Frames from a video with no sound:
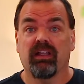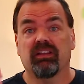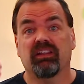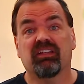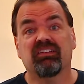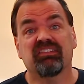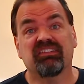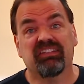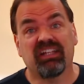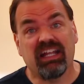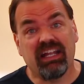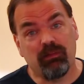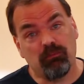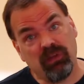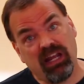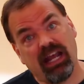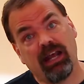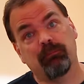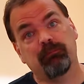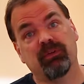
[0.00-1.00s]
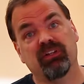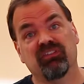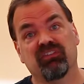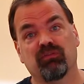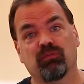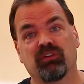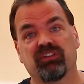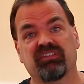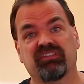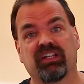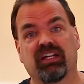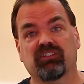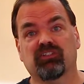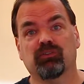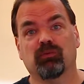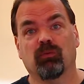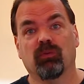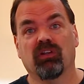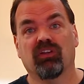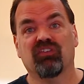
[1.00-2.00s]
The same happens with
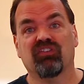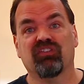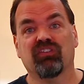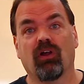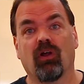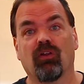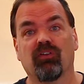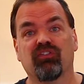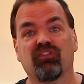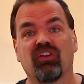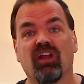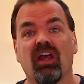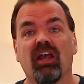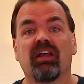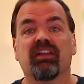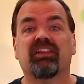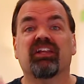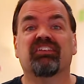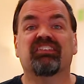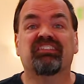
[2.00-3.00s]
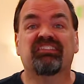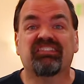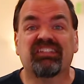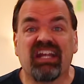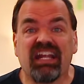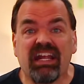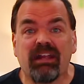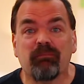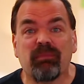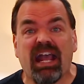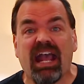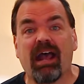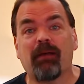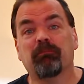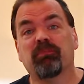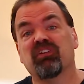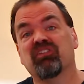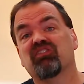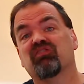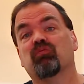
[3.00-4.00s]
sexual assaults. The same
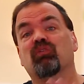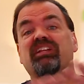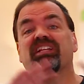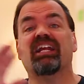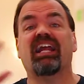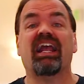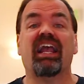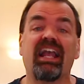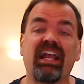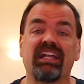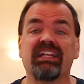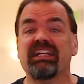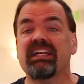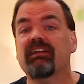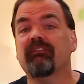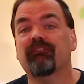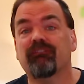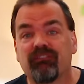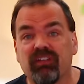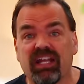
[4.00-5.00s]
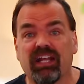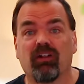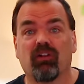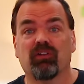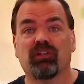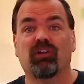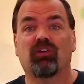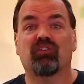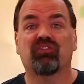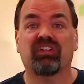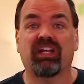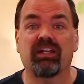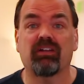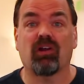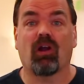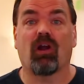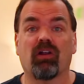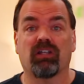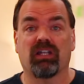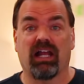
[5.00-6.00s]
happens with any failures in
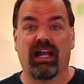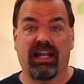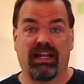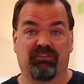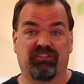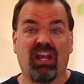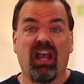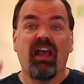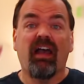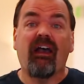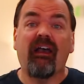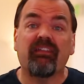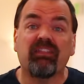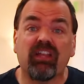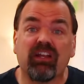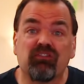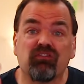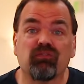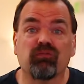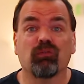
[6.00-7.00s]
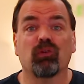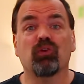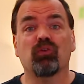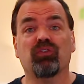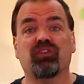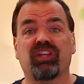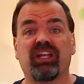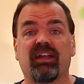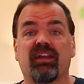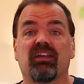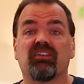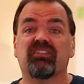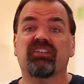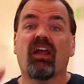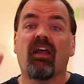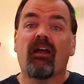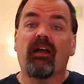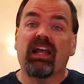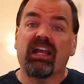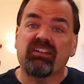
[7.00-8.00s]
lives. And the truth is,
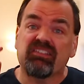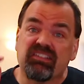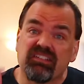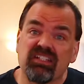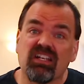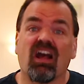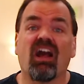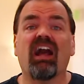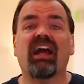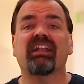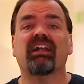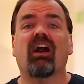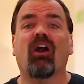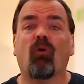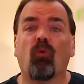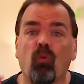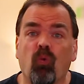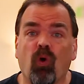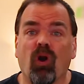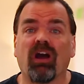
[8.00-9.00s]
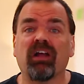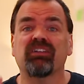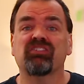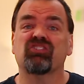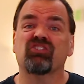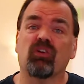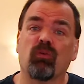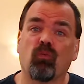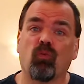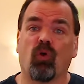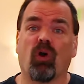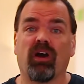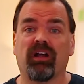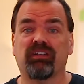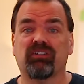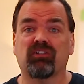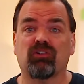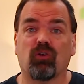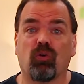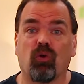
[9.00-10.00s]
it's not a
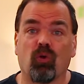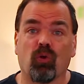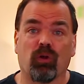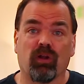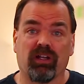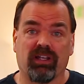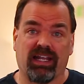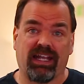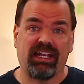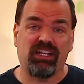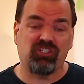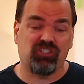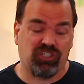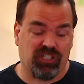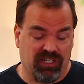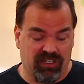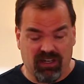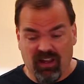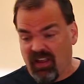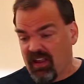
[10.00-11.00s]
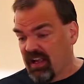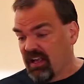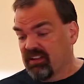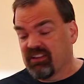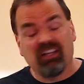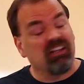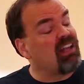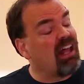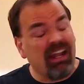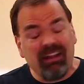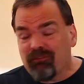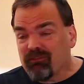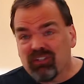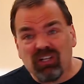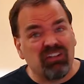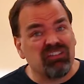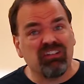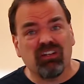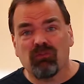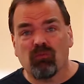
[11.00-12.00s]
one-to-one correlation. The life
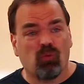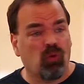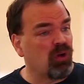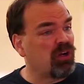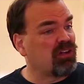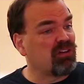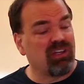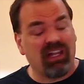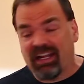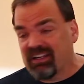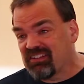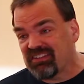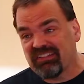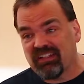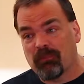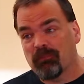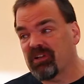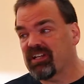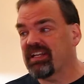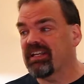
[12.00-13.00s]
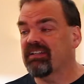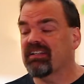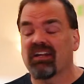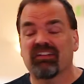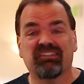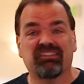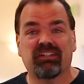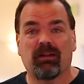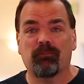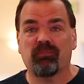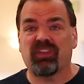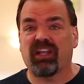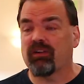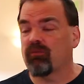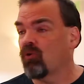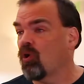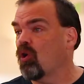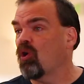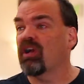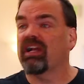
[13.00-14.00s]
doesn't work like somebody does something
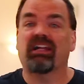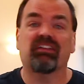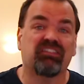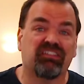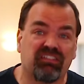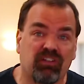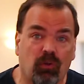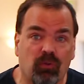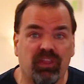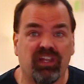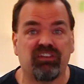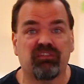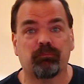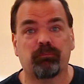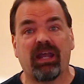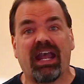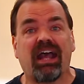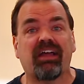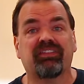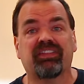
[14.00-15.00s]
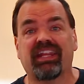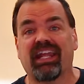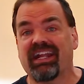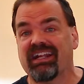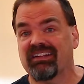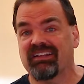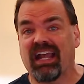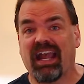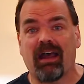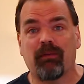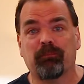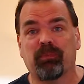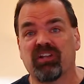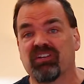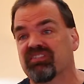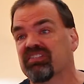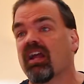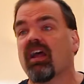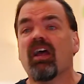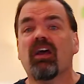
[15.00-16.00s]
wrong and so this bad thing
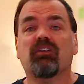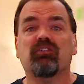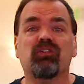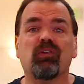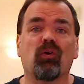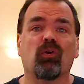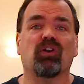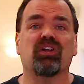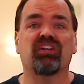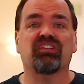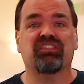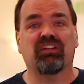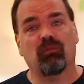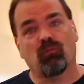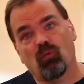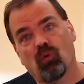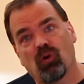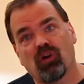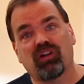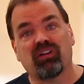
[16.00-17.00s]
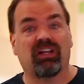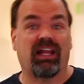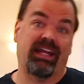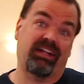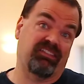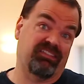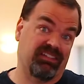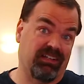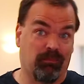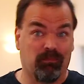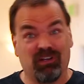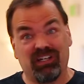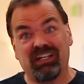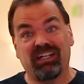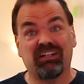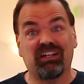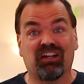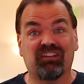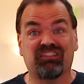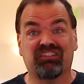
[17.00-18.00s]
happens. Nor does it work like
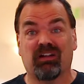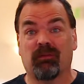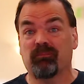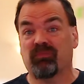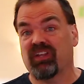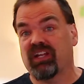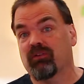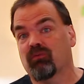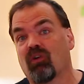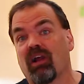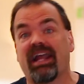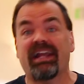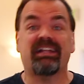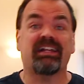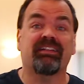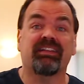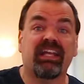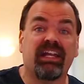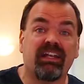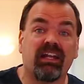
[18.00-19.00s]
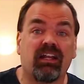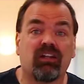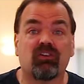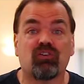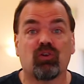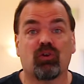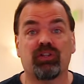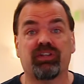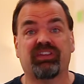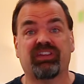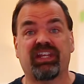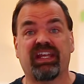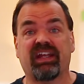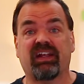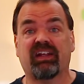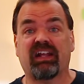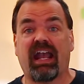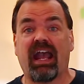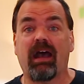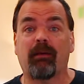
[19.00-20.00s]
somebody does something right and then a good
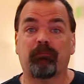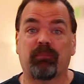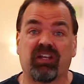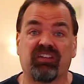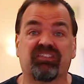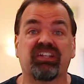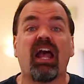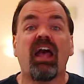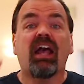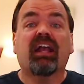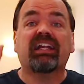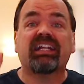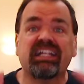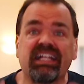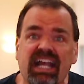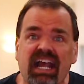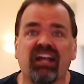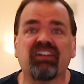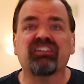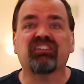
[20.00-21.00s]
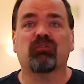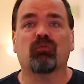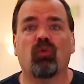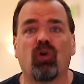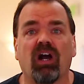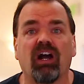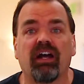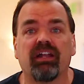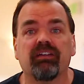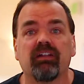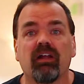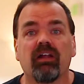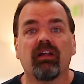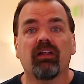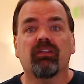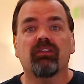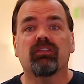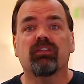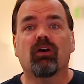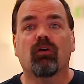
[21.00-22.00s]
thing happens. Guess what?
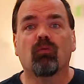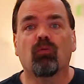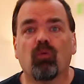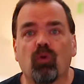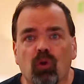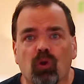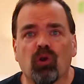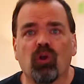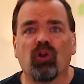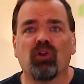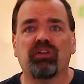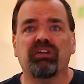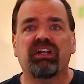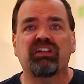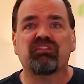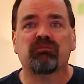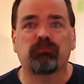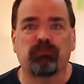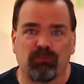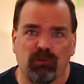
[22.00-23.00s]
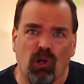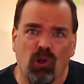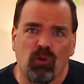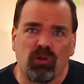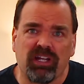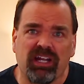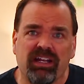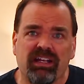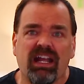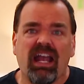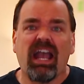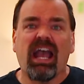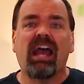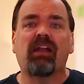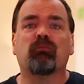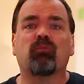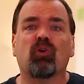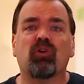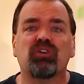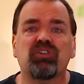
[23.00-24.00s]
The world is broken
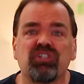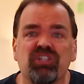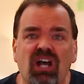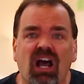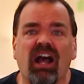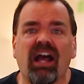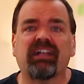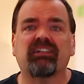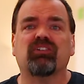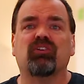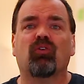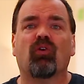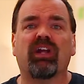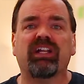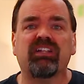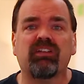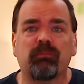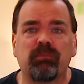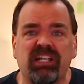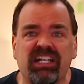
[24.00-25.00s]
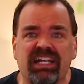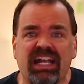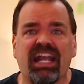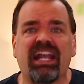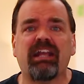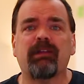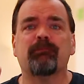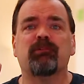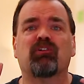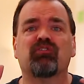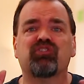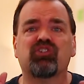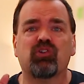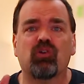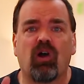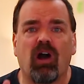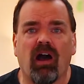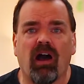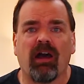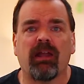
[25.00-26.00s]
and we're not going to be able to
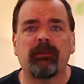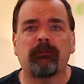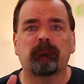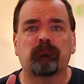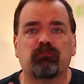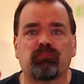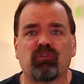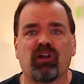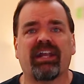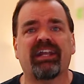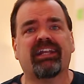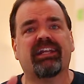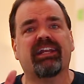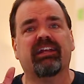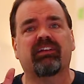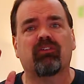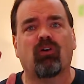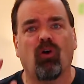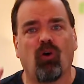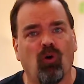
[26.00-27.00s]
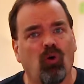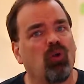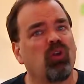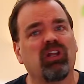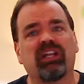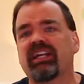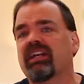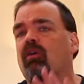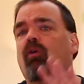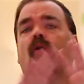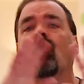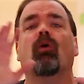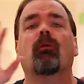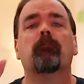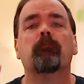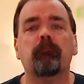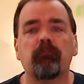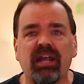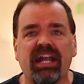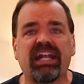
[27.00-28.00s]
unbreak it wholly or
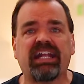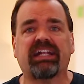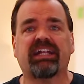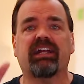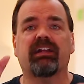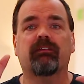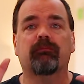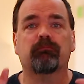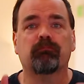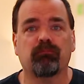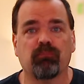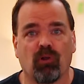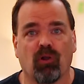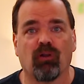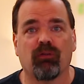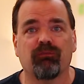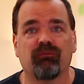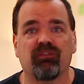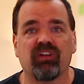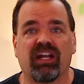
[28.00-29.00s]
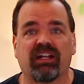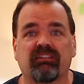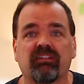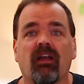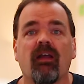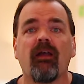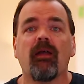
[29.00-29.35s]
make it perfect.